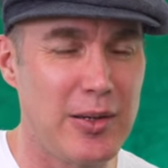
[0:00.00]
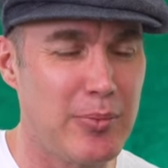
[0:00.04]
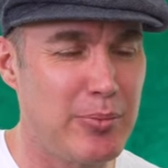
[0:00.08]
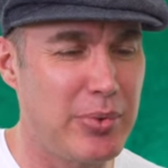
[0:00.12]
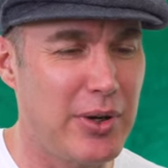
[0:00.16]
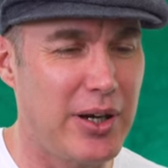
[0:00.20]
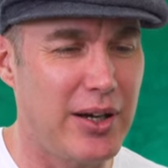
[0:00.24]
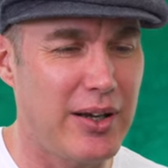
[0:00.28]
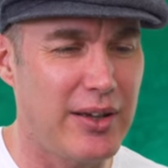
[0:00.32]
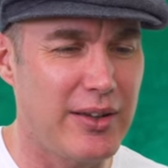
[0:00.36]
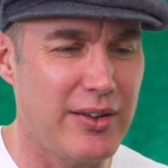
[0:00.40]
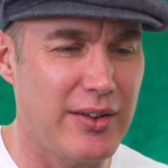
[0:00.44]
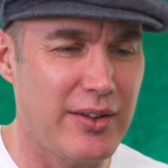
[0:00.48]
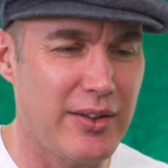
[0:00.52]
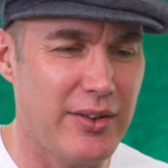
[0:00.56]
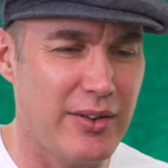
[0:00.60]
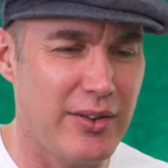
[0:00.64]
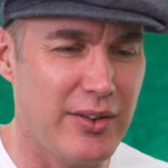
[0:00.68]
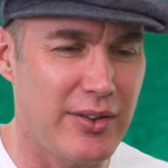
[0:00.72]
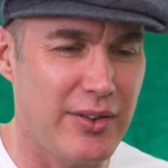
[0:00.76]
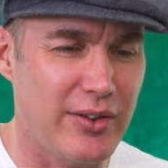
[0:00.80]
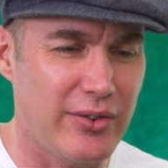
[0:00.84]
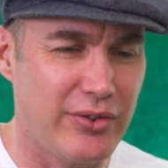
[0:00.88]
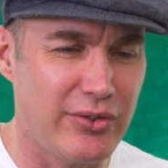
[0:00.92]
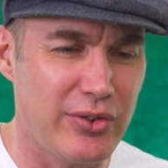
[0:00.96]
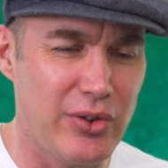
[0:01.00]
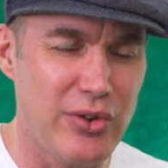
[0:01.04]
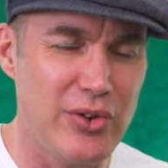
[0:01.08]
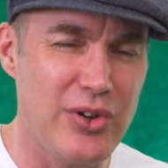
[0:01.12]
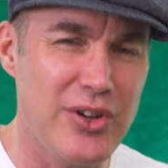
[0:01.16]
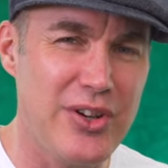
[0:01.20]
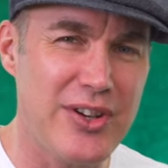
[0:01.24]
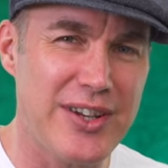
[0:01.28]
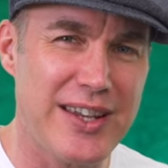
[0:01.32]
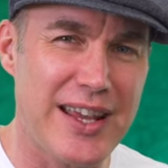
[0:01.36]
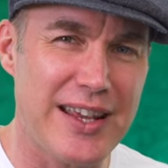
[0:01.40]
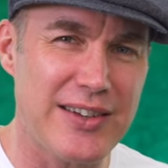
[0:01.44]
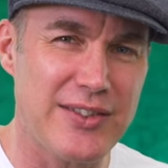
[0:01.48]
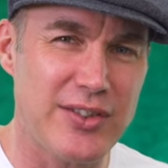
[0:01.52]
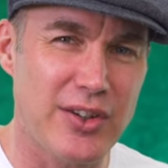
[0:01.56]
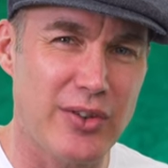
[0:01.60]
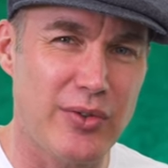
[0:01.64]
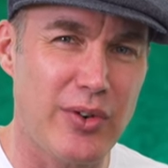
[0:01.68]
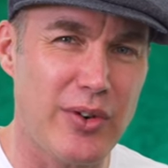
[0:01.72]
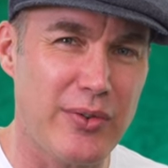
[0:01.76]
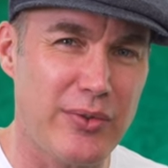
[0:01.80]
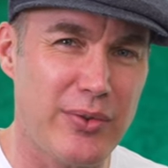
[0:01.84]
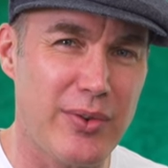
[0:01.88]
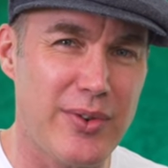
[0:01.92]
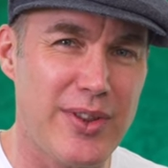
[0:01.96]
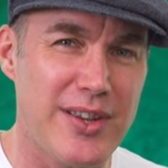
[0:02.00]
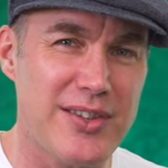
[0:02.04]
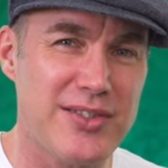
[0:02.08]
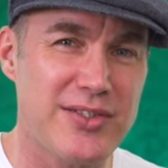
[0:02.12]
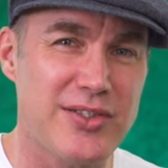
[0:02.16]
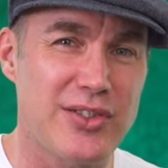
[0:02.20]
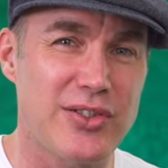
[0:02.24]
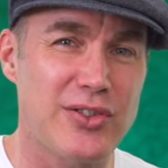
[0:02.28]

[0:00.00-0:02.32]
but the sooner you get to grips with this,